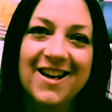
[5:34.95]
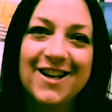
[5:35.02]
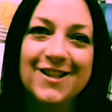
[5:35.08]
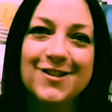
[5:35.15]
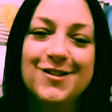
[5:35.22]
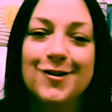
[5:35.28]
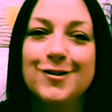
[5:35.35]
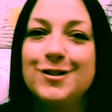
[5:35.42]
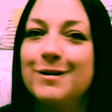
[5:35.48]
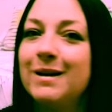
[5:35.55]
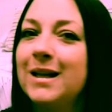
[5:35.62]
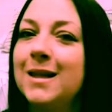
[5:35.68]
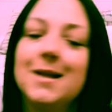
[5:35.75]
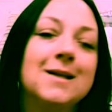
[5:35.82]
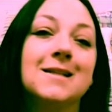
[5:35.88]
So,
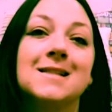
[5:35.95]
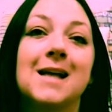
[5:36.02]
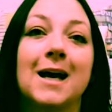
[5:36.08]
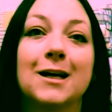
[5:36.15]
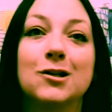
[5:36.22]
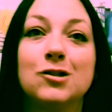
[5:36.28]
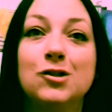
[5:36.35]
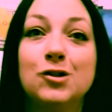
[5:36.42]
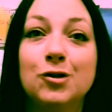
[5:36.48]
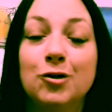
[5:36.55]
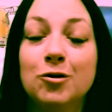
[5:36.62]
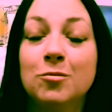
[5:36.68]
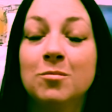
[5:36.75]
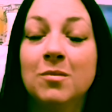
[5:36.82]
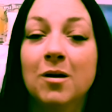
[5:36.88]
doing things like
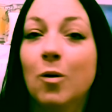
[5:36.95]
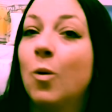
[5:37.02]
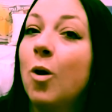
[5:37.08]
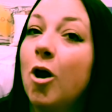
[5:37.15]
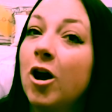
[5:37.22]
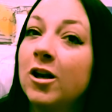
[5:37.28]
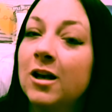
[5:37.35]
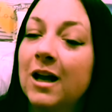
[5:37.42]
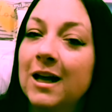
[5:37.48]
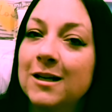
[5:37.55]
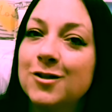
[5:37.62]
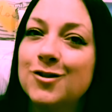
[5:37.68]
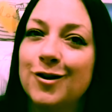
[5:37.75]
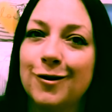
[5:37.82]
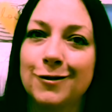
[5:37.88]
Zoom or online
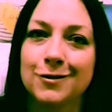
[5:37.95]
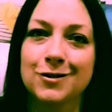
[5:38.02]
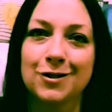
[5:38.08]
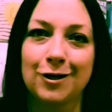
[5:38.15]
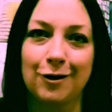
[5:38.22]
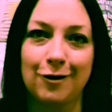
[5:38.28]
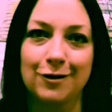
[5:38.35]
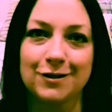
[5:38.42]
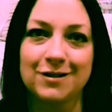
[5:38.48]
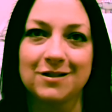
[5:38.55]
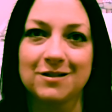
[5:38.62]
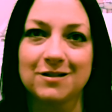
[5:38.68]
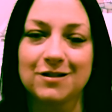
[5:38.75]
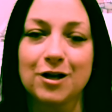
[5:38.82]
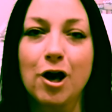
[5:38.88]
dance
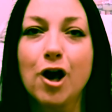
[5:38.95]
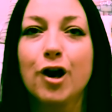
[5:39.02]
classes,